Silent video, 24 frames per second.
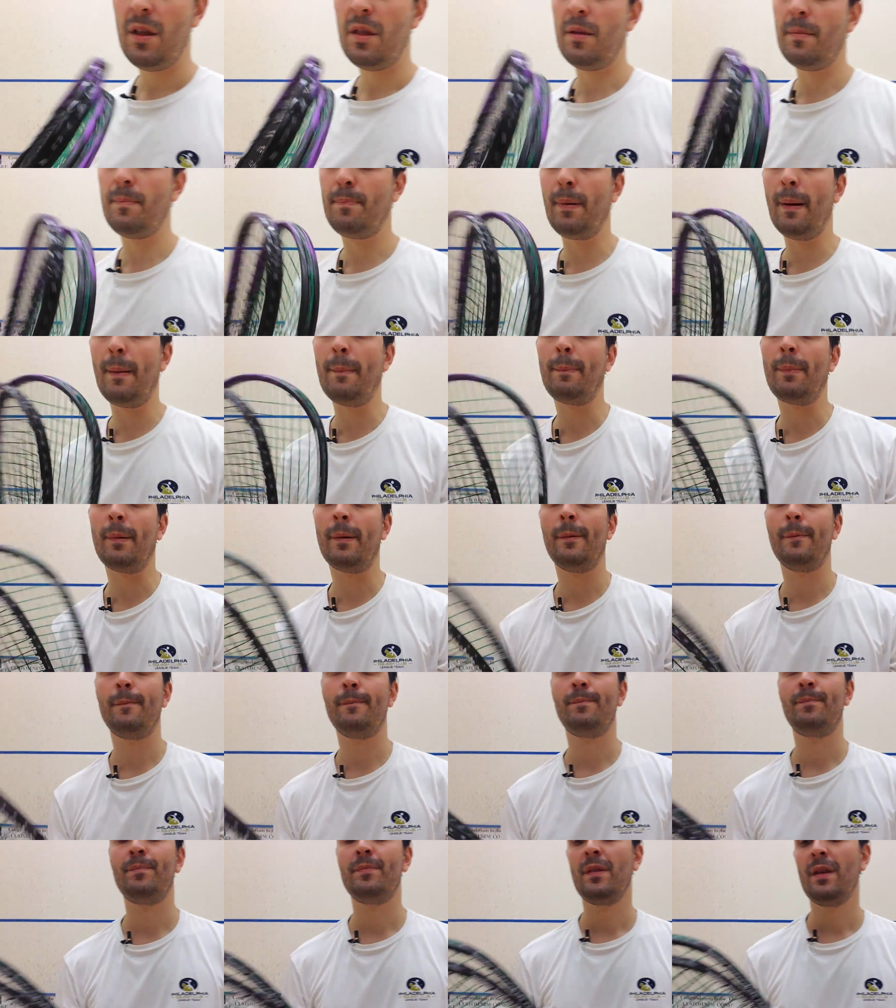the bumper.
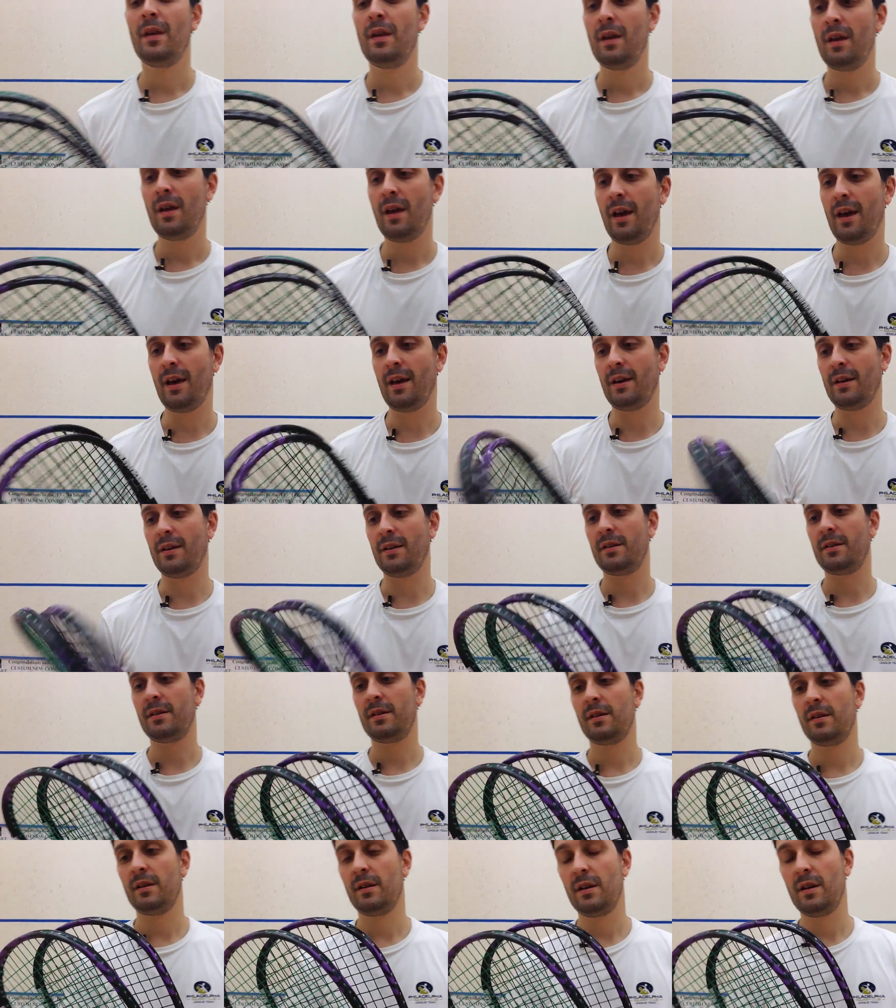And
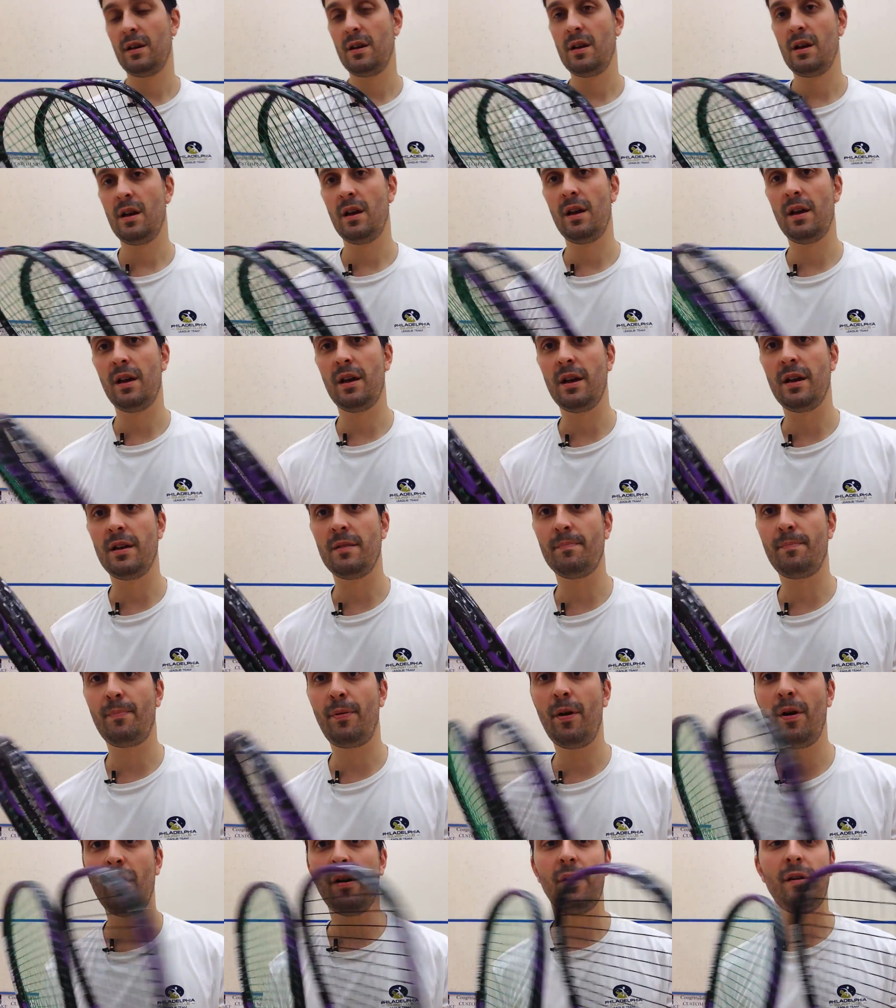in
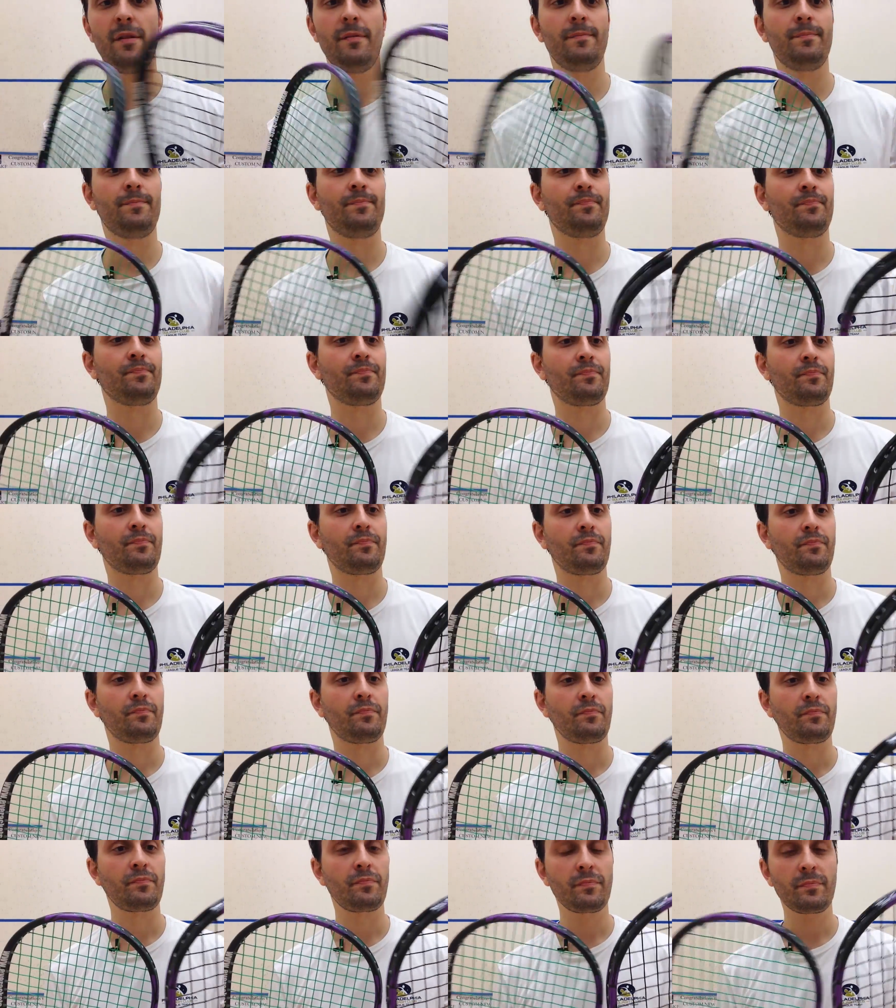part,
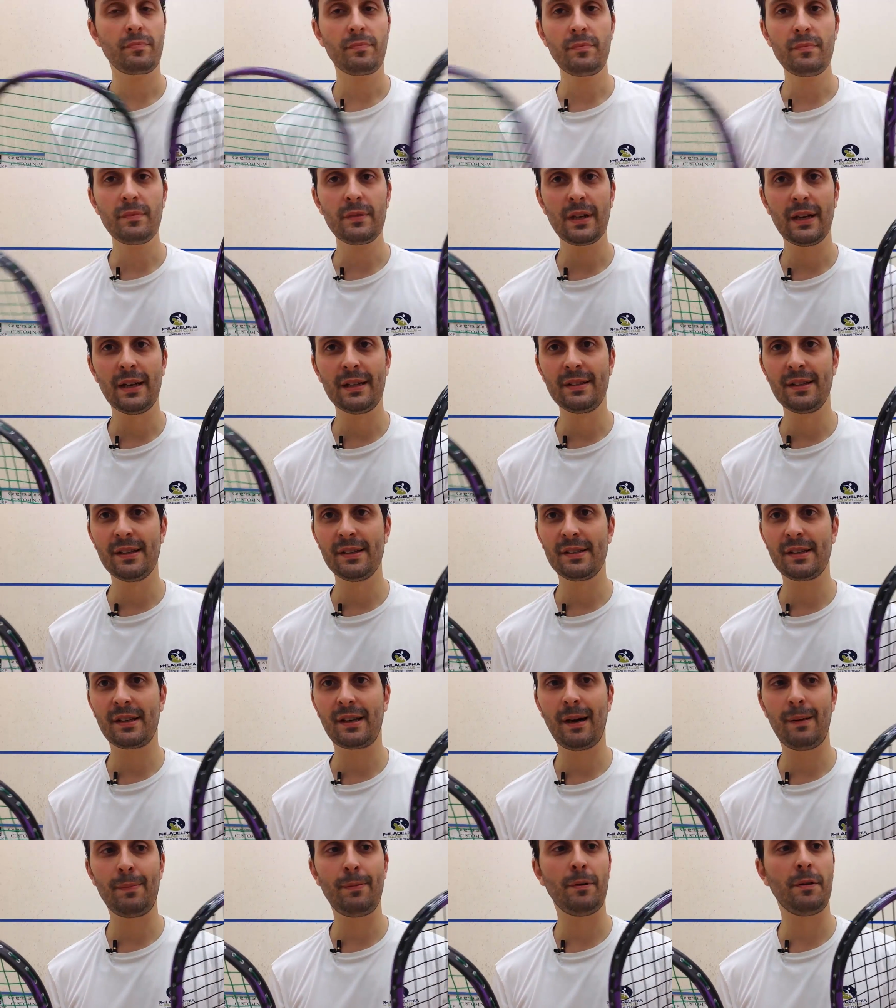it does a
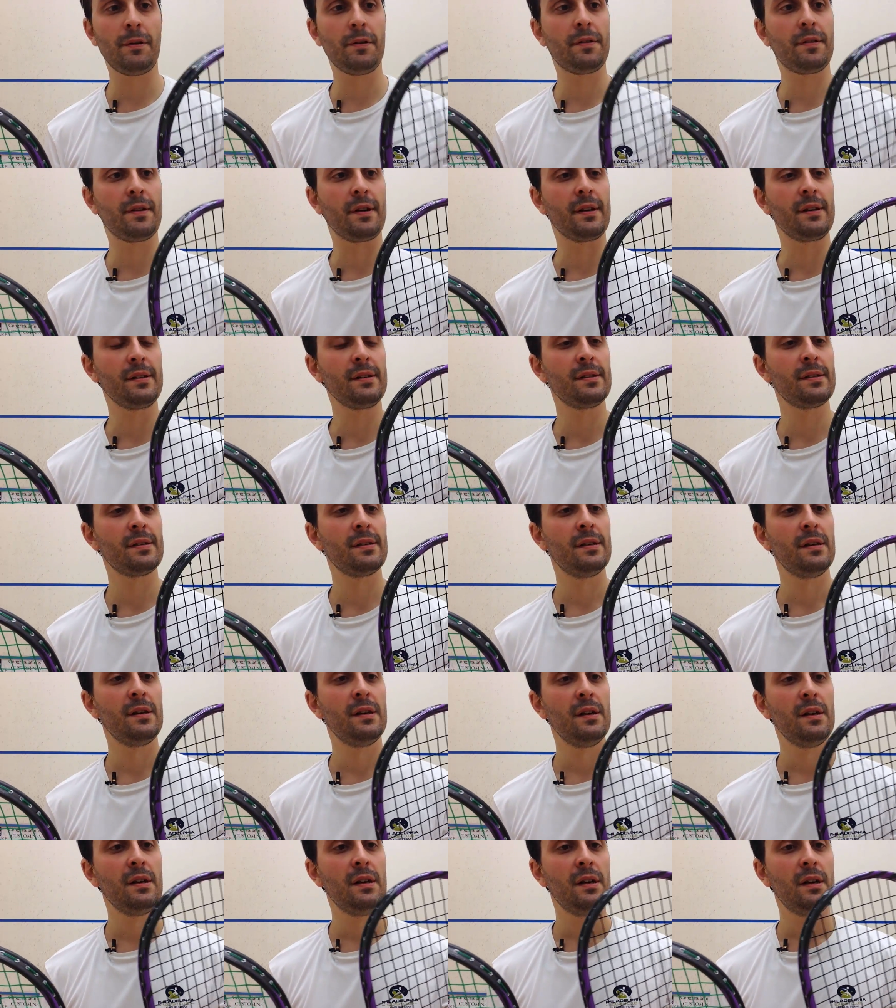couple of things.
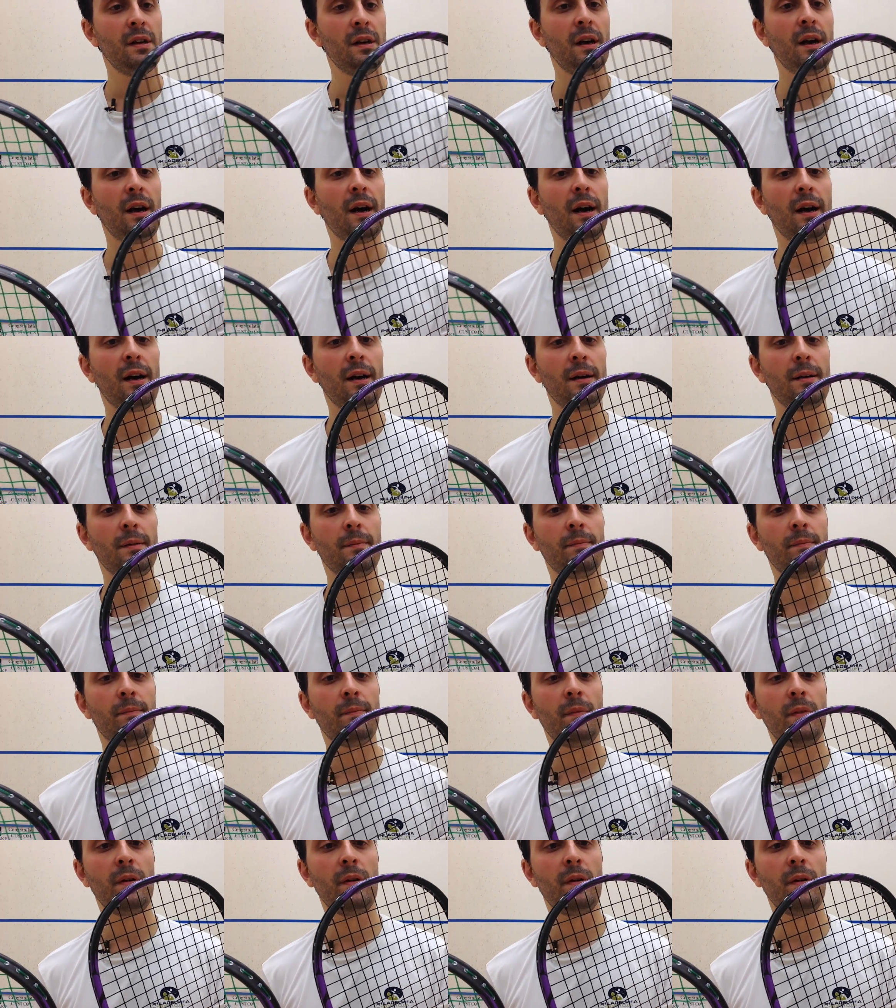Um,